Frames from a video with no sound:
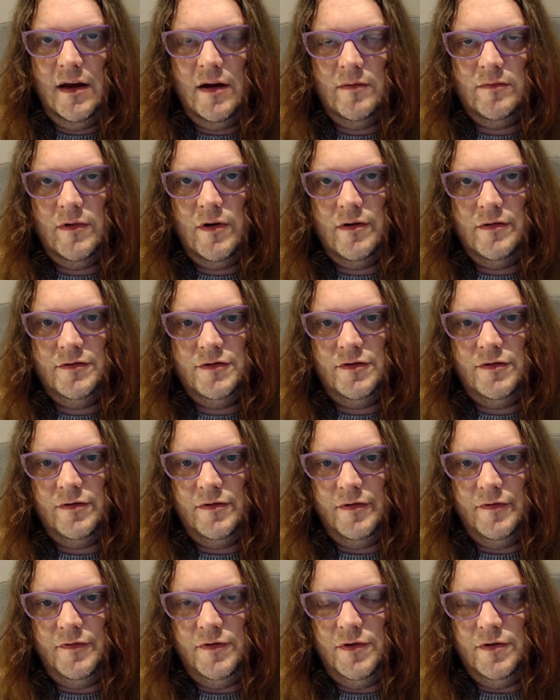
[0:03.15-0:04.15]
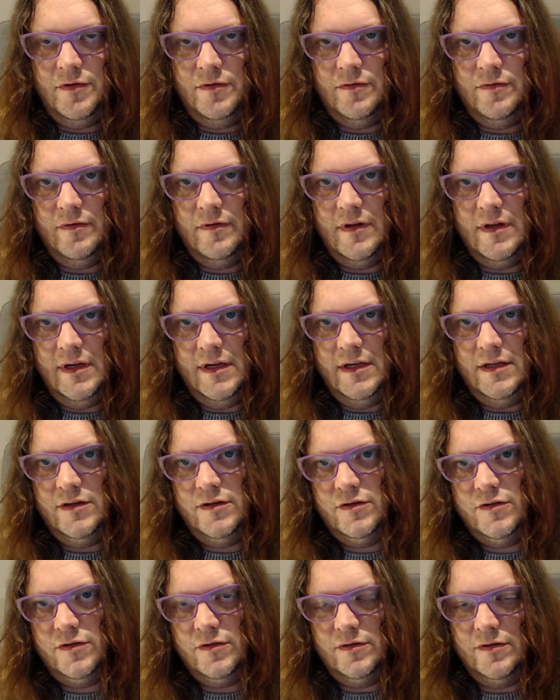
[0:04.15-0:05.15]
I'm going to review these
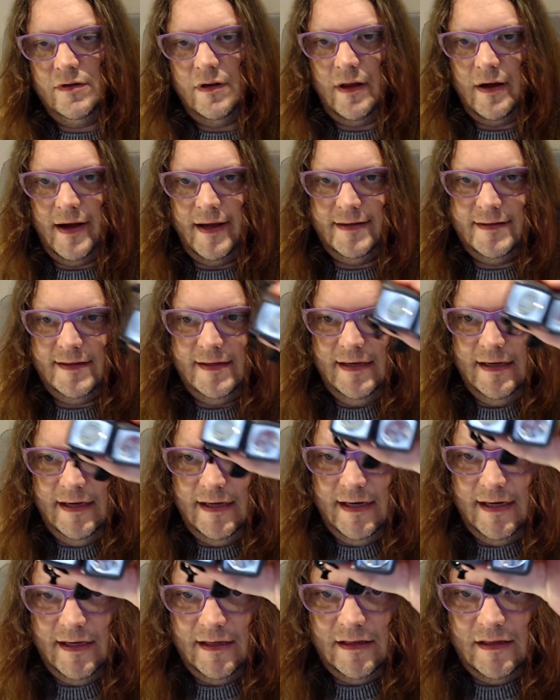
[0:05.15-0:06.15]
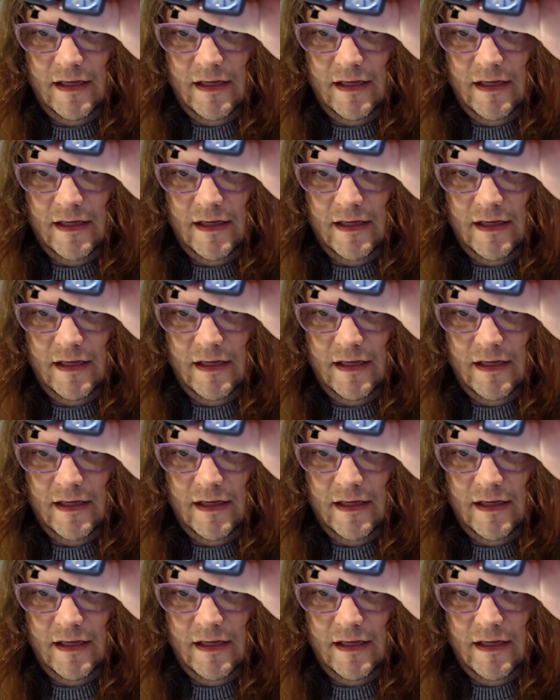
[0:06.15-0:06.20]
two lights here,